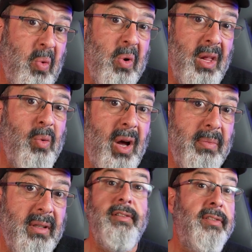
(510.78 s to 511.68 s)
will
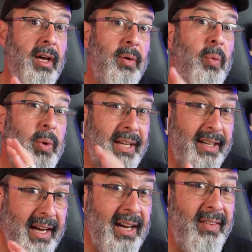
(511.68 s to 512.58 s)
wobble. So we
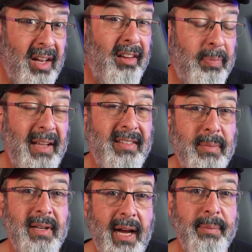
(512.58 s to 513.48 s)
kind of got to spend
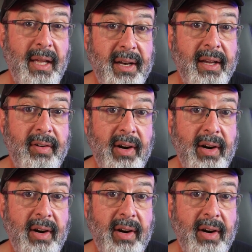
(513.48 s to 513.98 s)
some time getting it